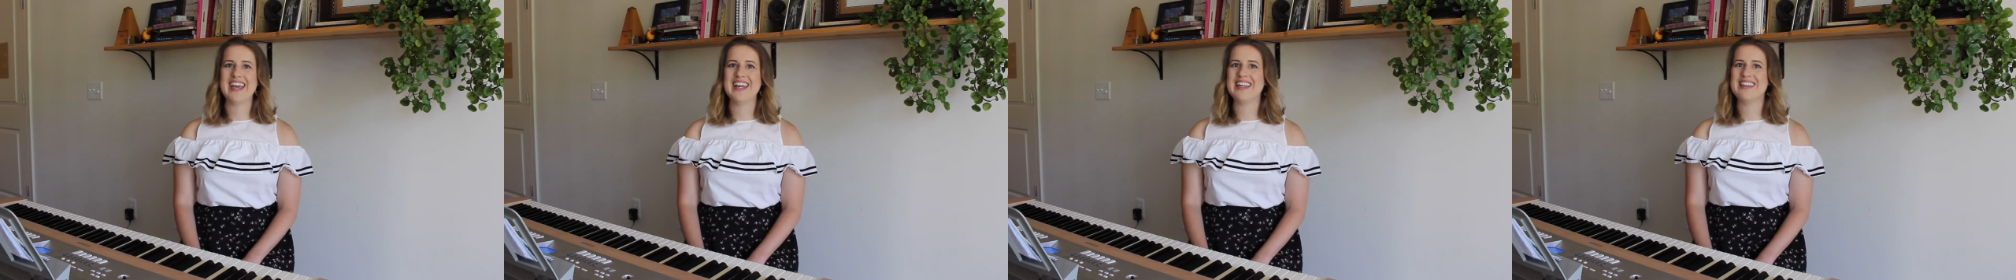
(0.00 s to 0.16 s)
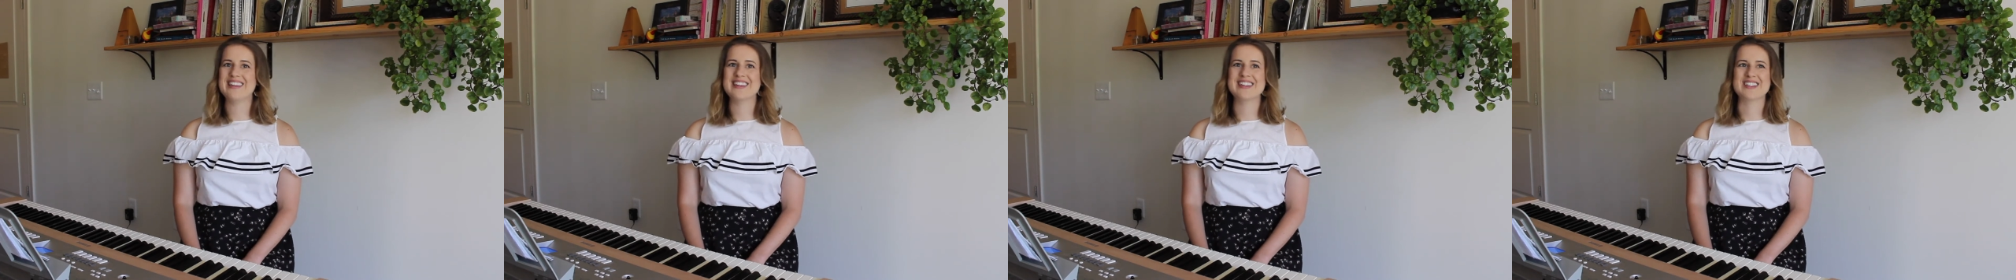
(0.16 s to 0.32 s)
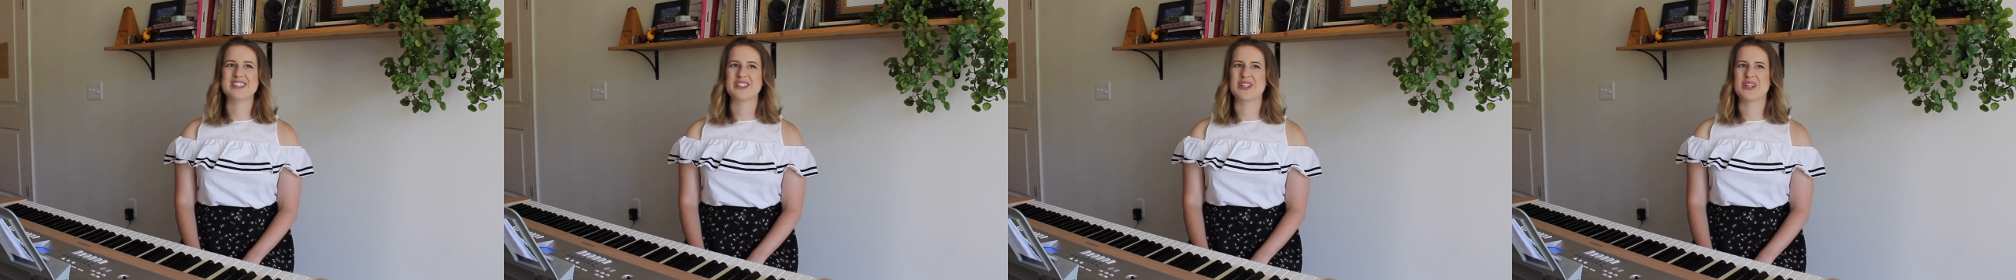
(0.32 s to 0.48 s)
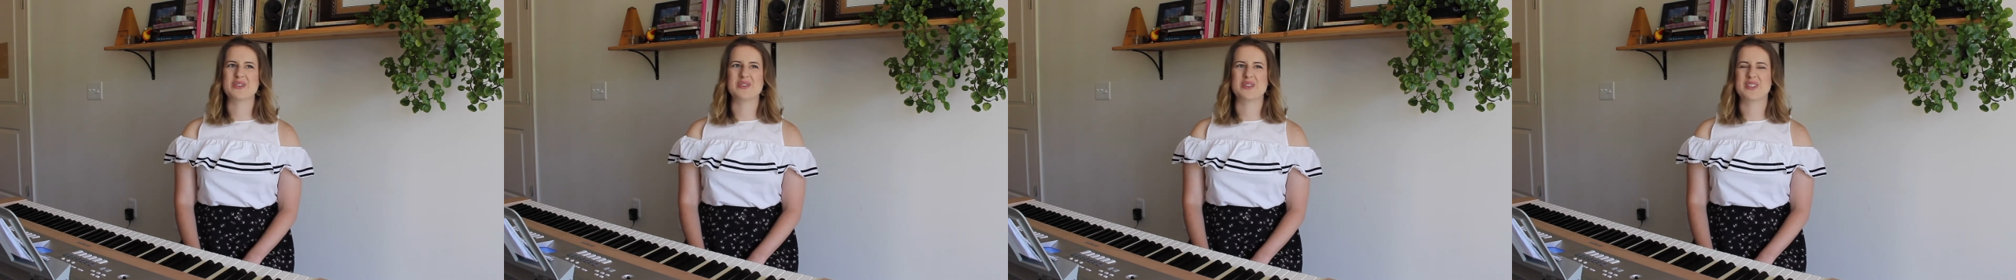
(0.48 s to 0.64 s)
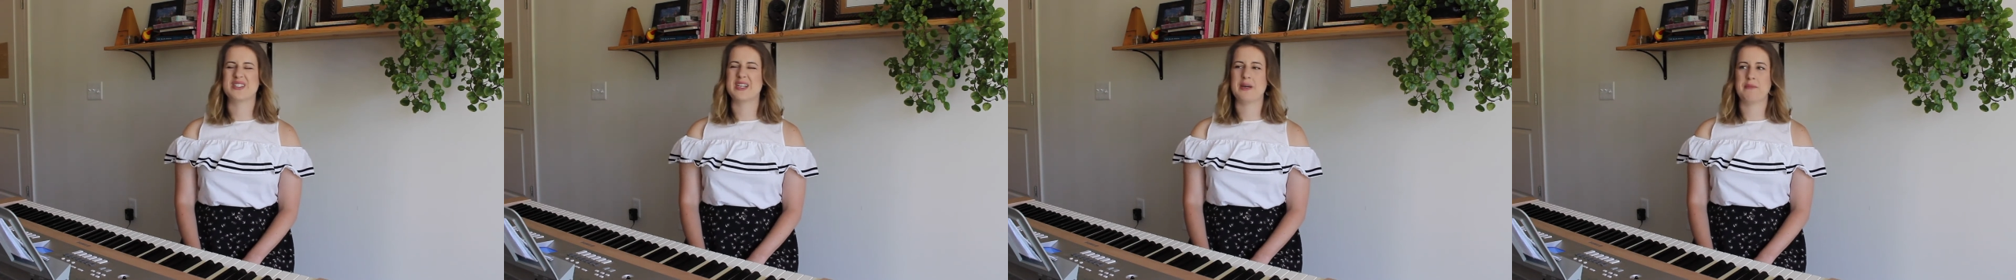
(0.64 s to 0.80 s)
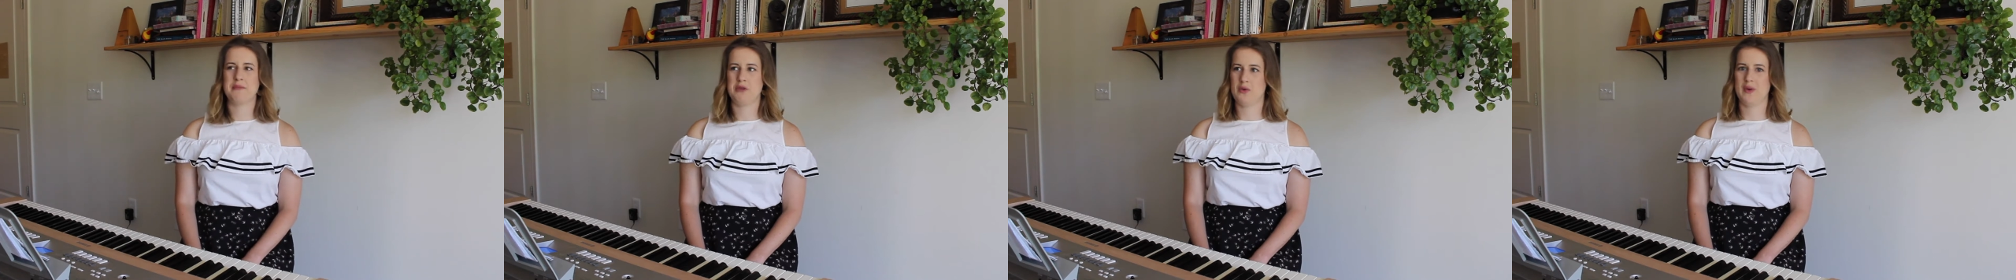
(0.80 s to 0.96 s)
anything that starts
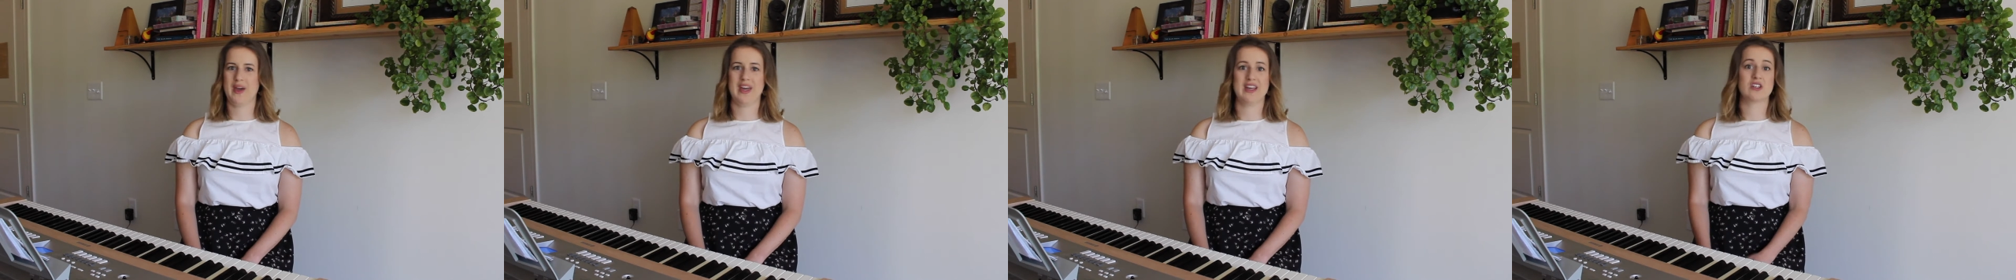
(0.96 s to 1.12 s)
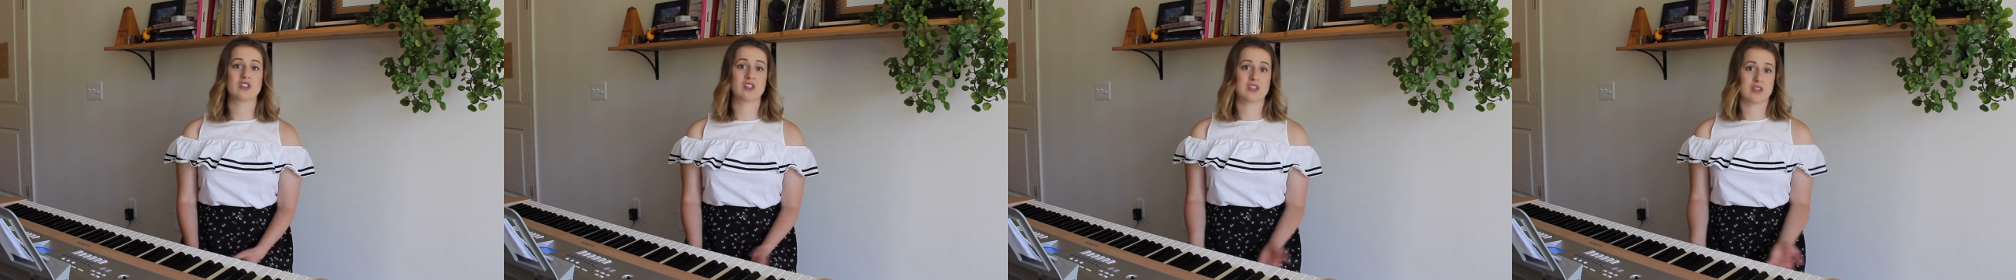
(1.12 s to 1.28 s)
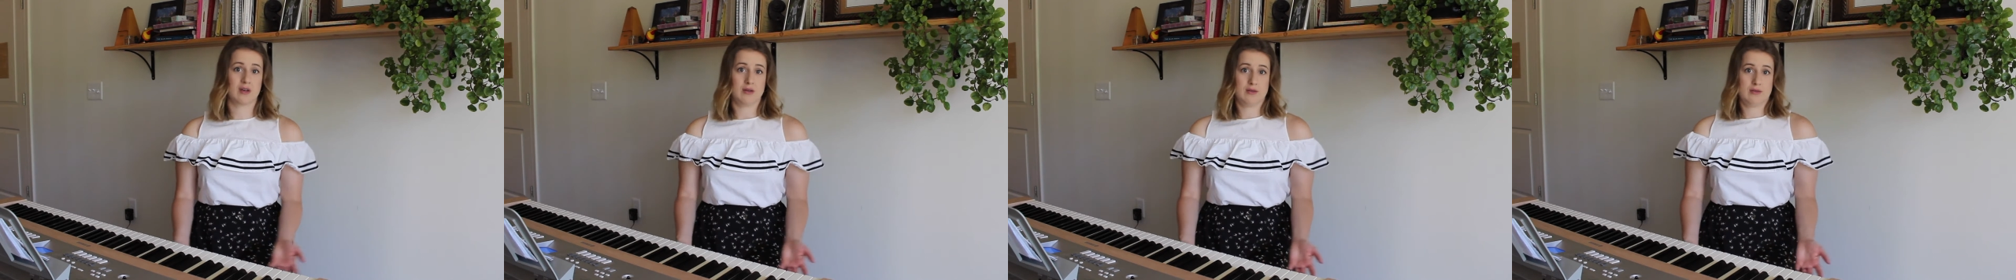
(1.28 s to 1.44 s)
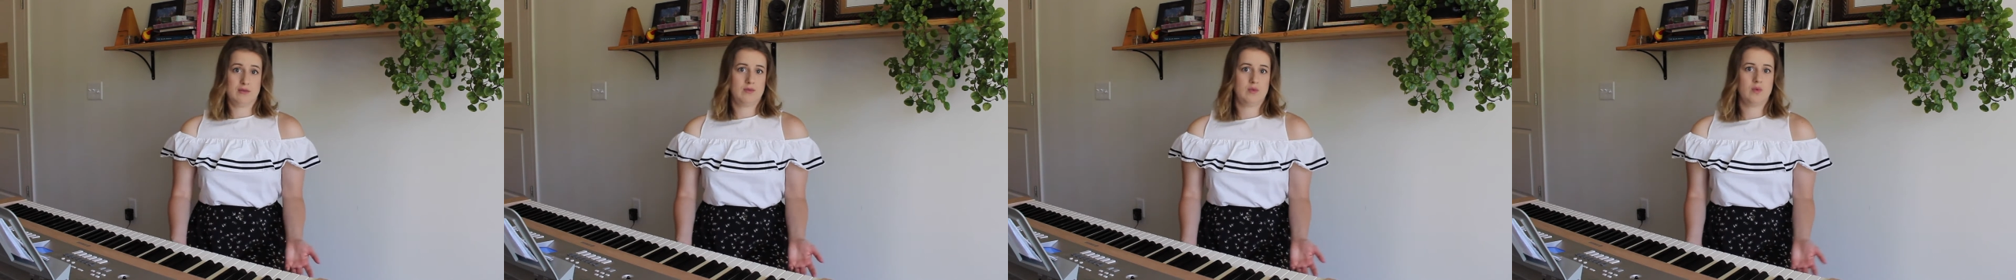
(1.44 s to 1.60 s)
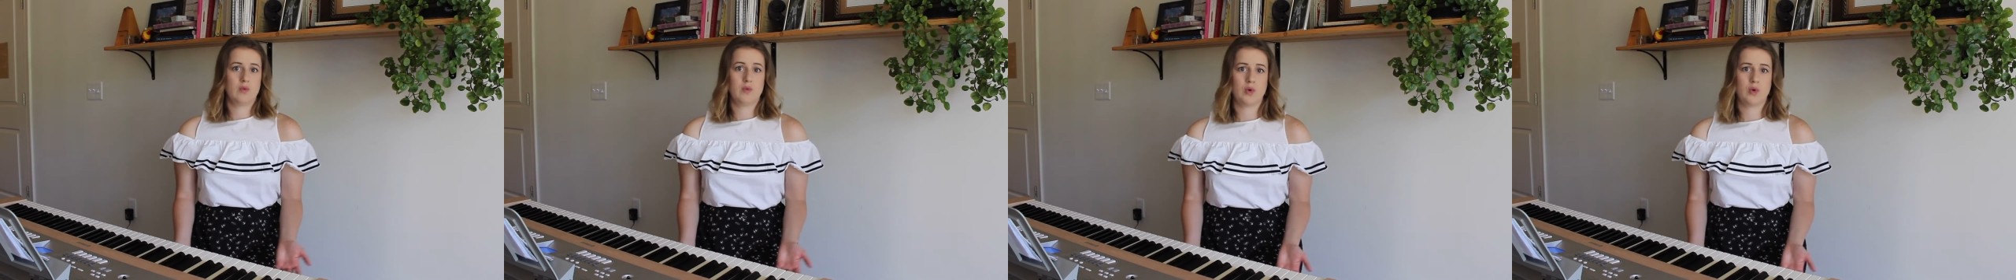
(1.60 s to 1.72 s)
with a WH, so